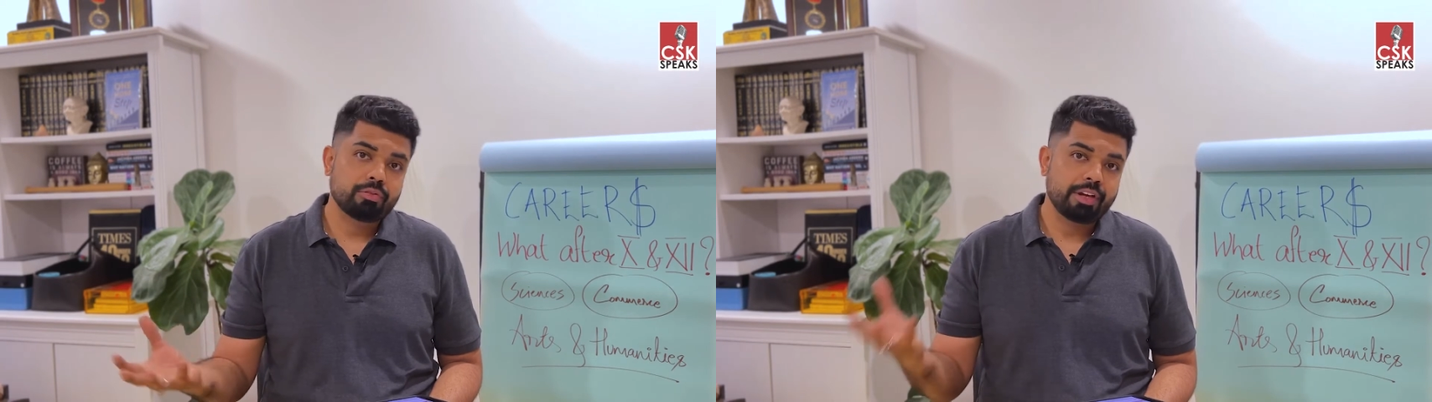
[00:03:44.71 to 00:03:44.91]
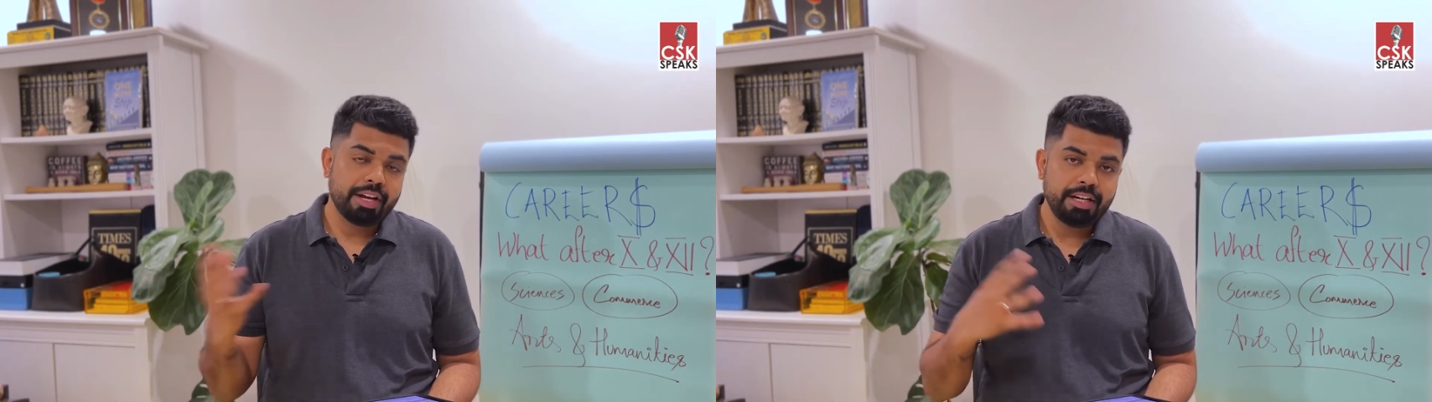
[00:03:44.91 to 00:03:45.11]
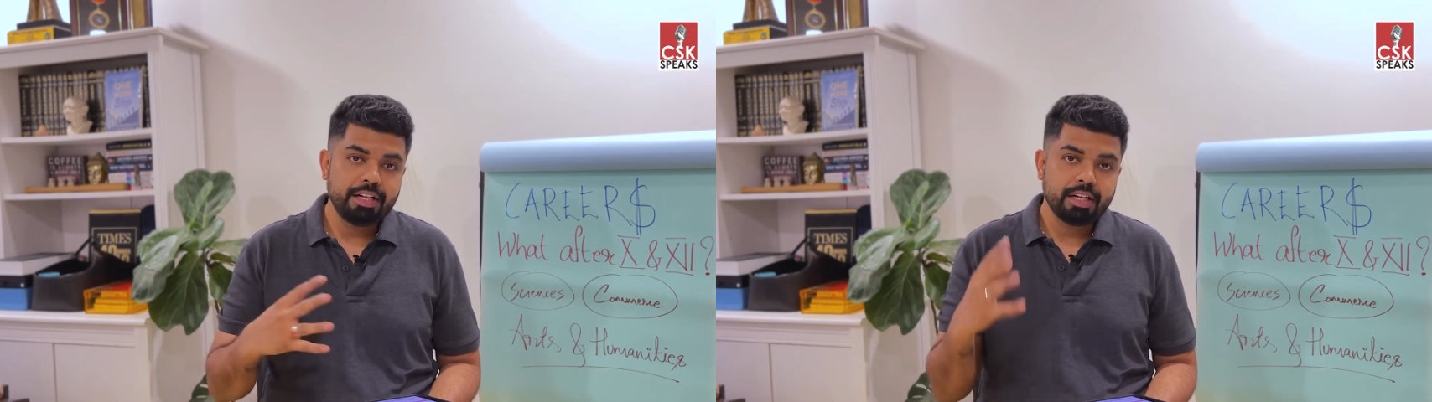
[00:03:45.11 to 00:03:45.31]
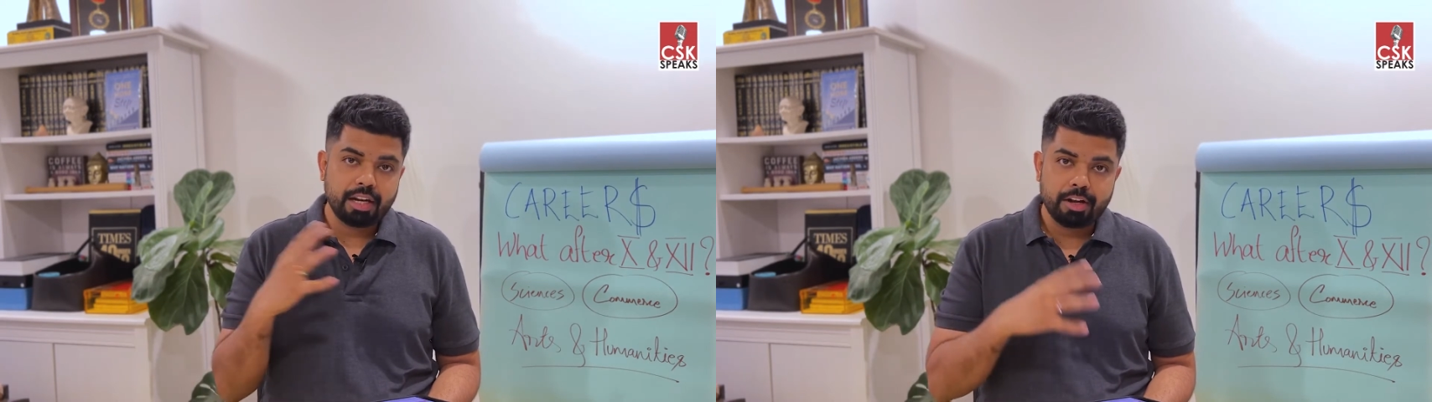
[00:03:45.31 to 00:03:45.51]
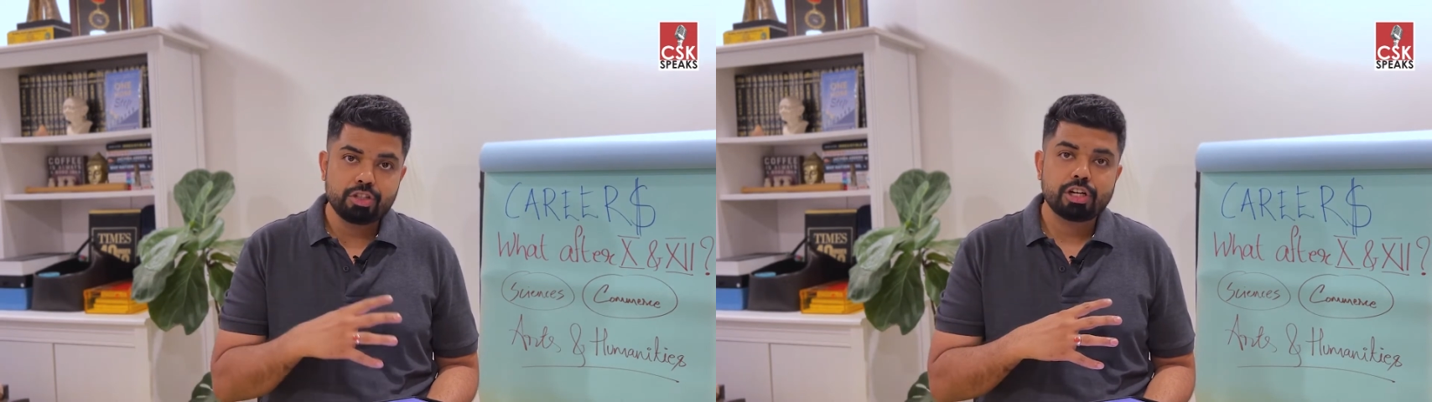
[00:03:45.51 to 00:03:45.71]
Indian
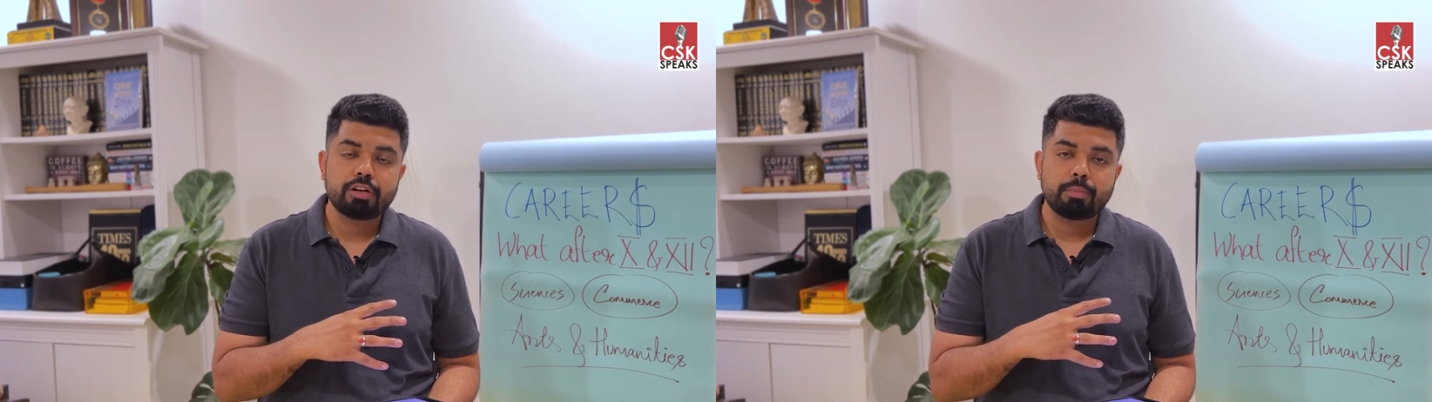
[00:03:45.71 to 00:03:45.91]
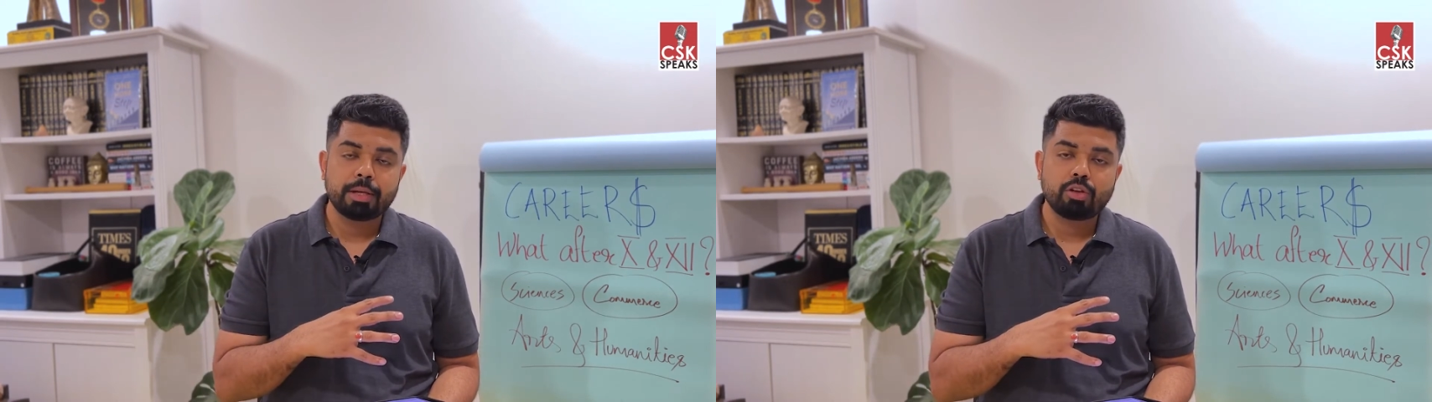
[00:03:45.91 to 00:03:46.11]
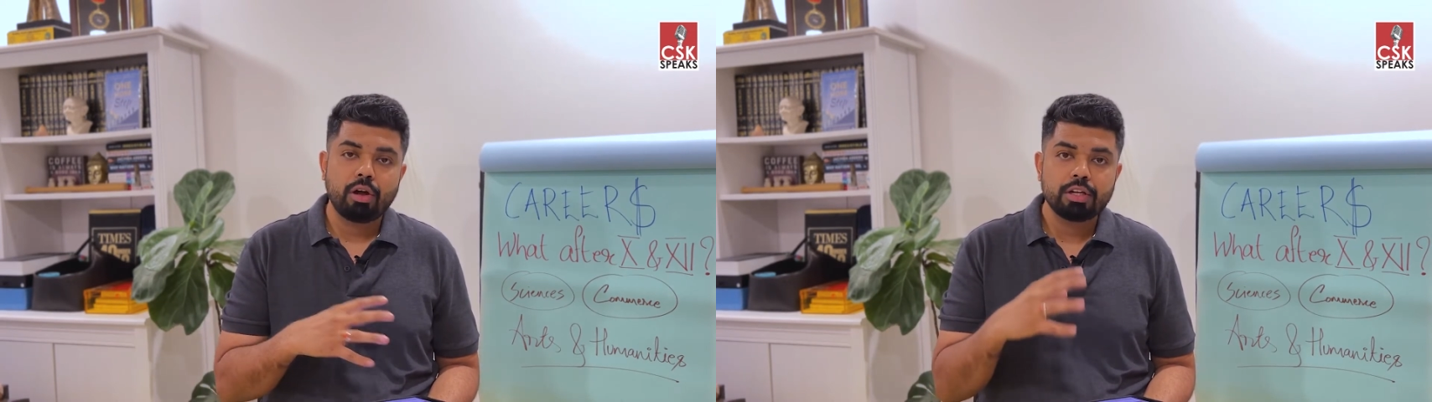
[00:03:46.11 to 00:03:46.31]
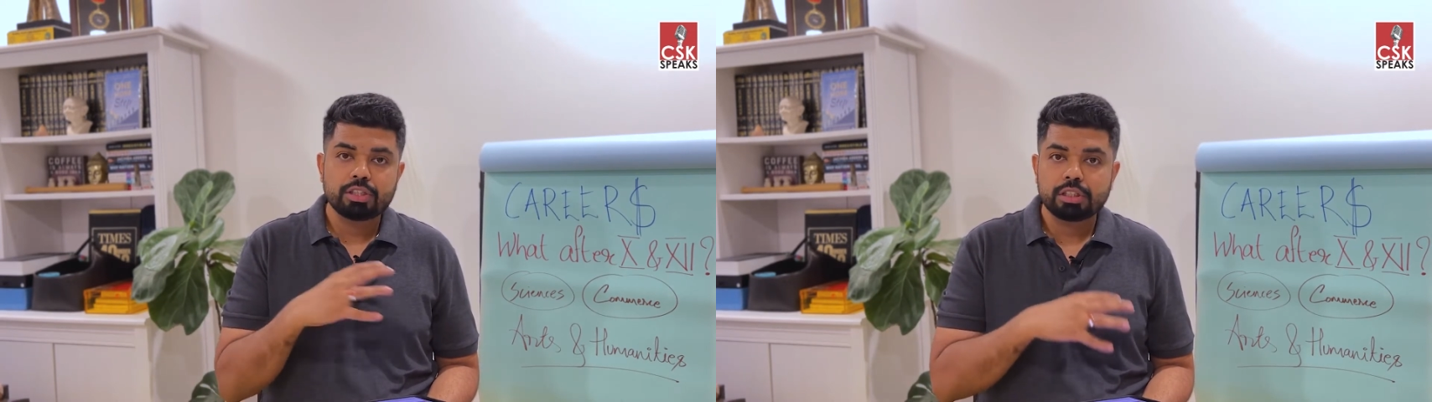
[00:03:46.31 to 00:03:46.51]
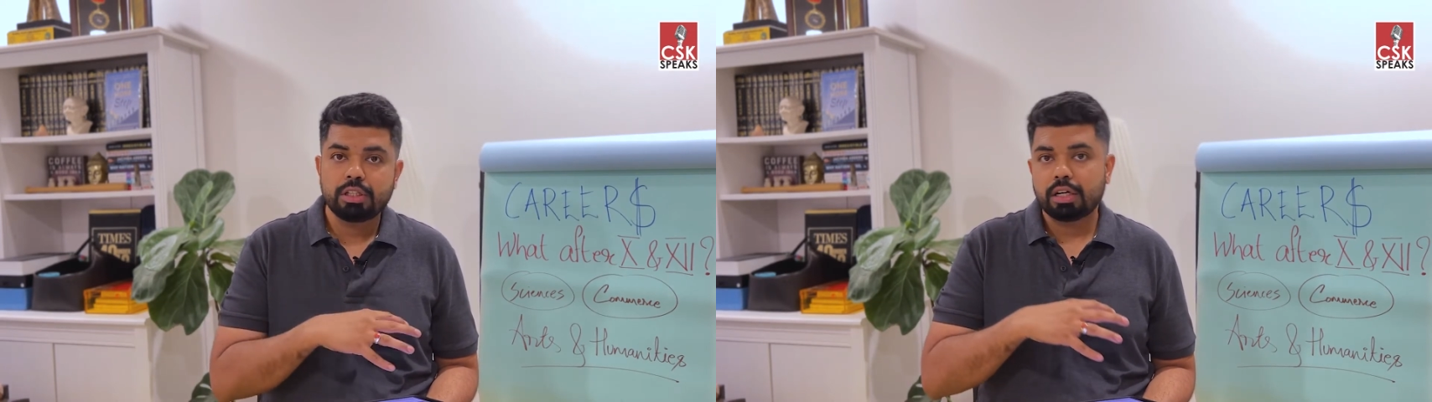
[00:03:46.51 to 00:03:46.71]
ancient
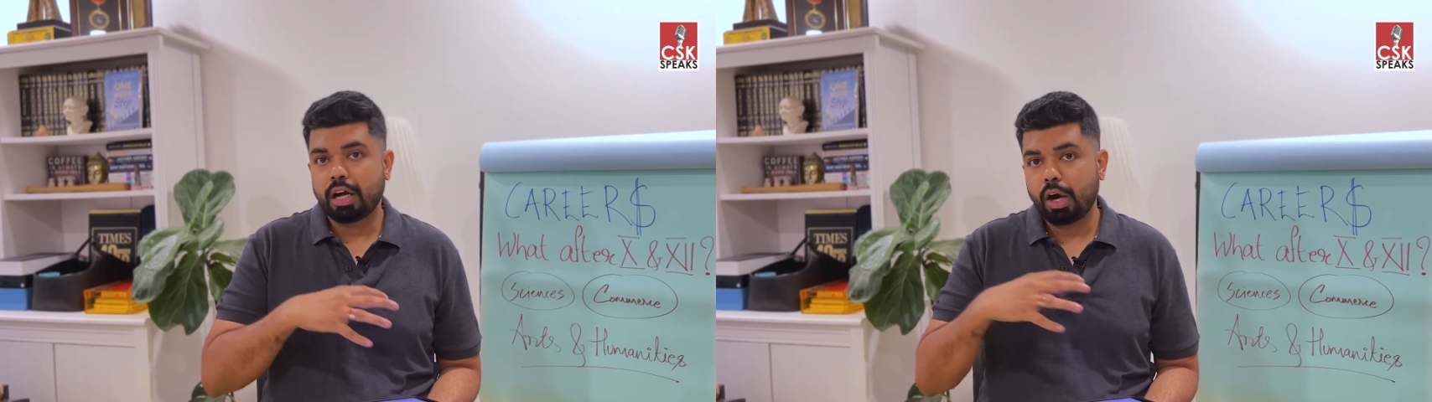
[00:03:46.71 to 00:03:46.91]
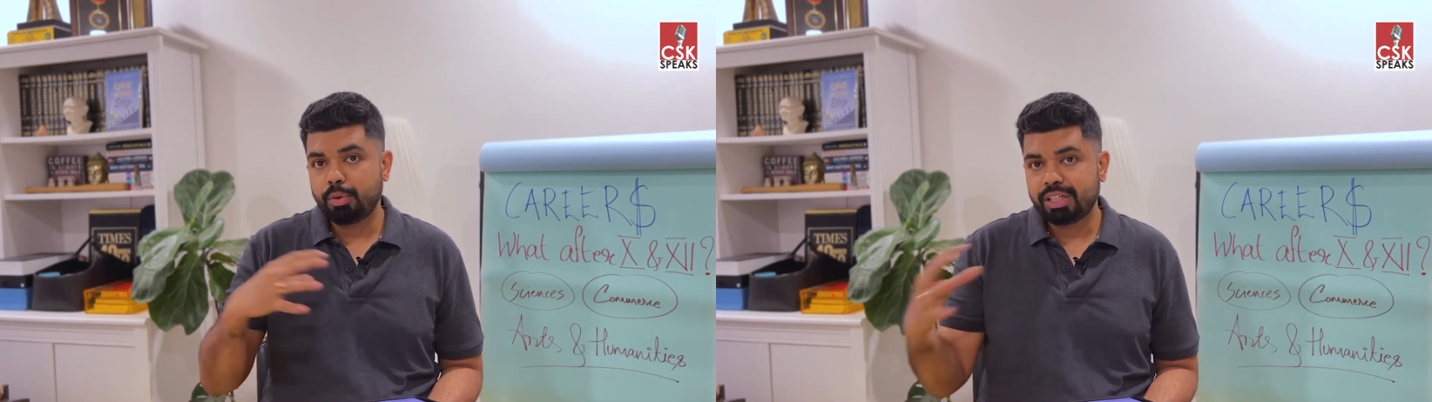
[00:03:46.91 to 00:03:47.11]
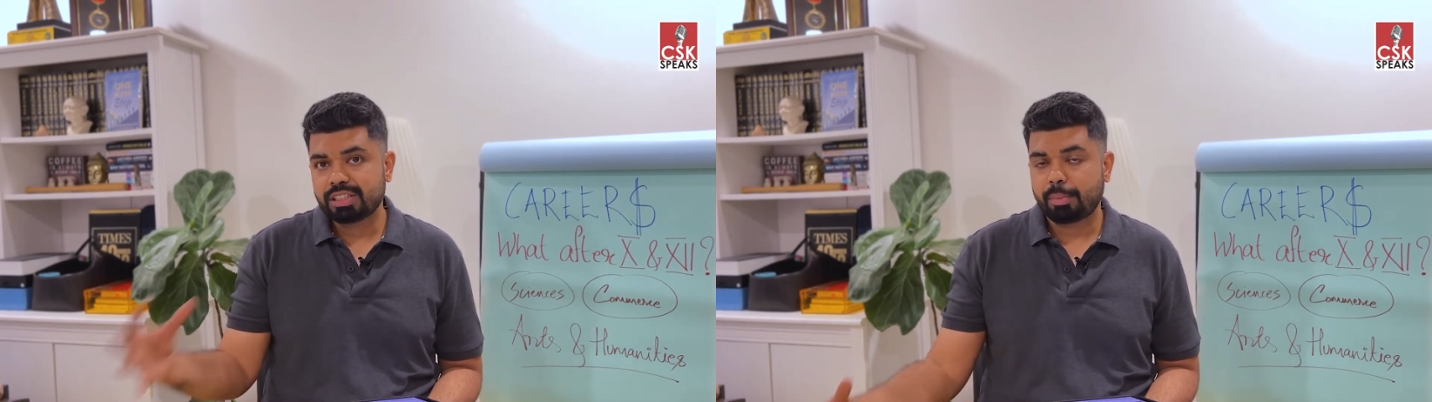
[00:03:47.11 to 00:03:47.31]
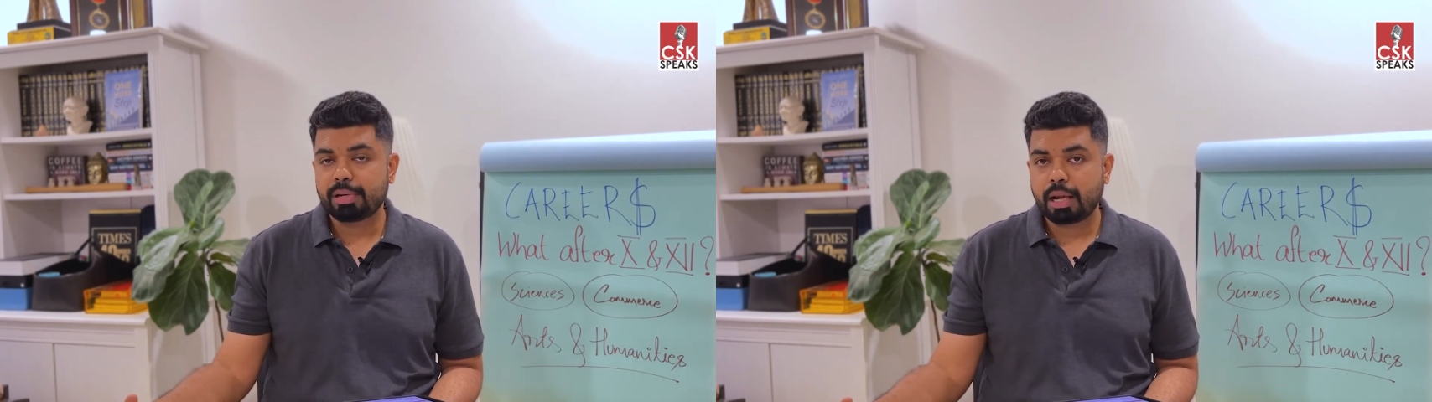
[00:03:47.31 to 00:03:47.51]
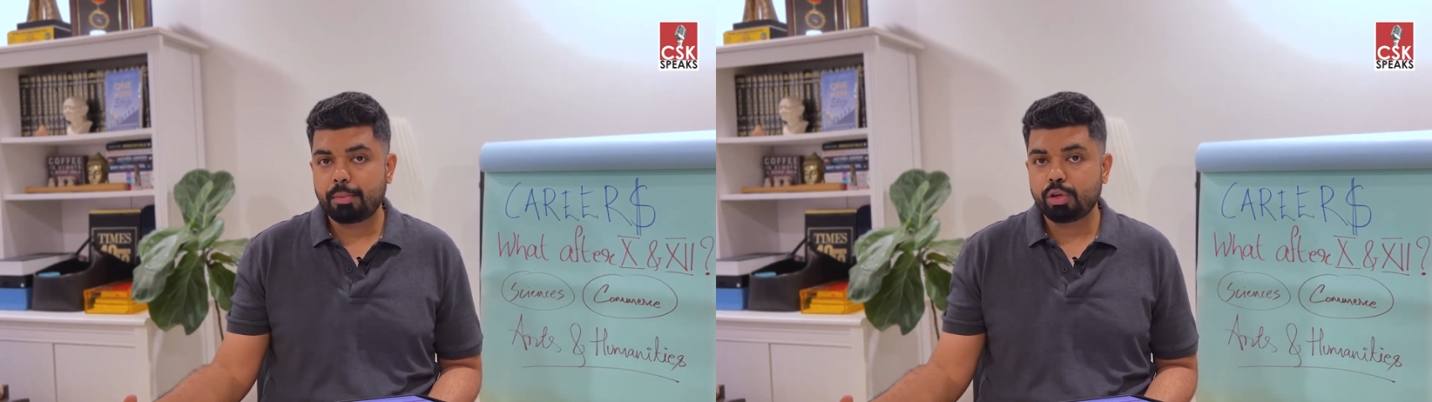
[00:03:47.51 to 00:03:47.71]
mythology and how it is
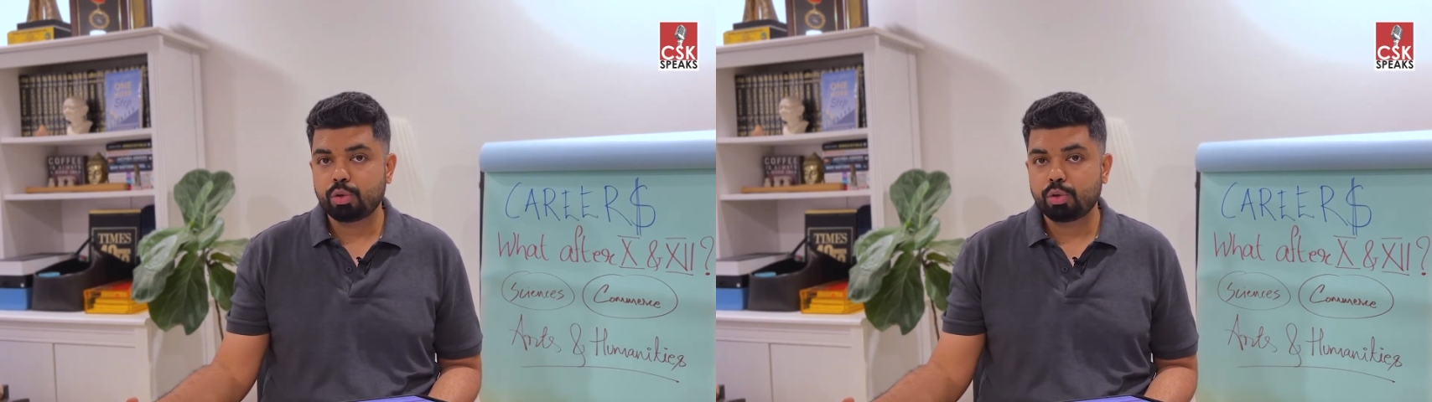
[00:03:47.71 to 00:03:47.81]
applicable to